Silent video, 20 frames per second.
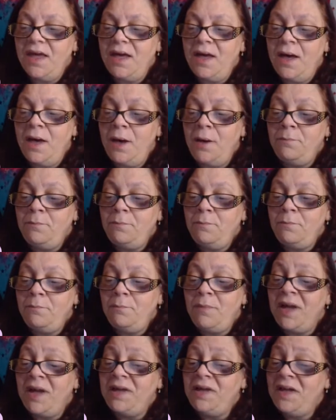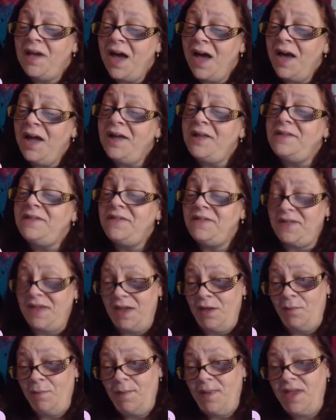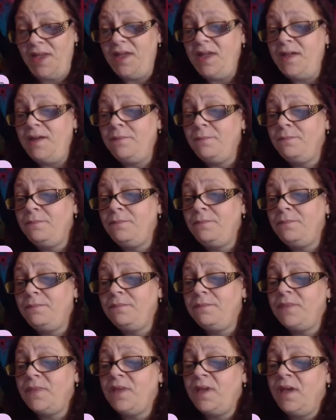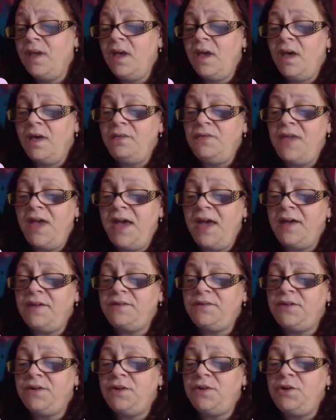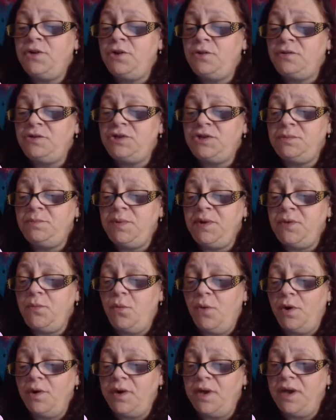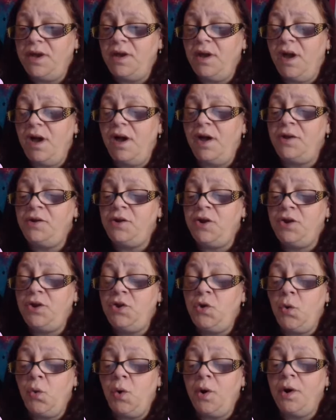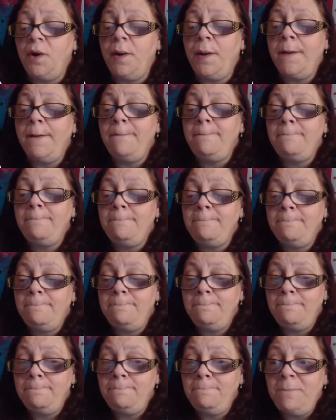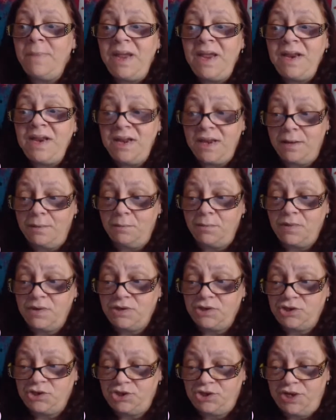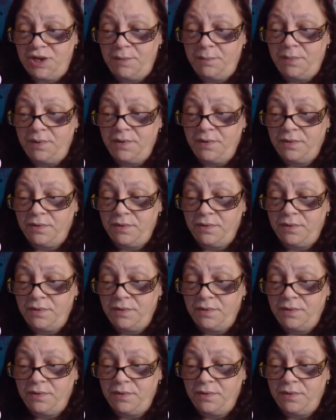My guides tell me that you should be working on your mediumship.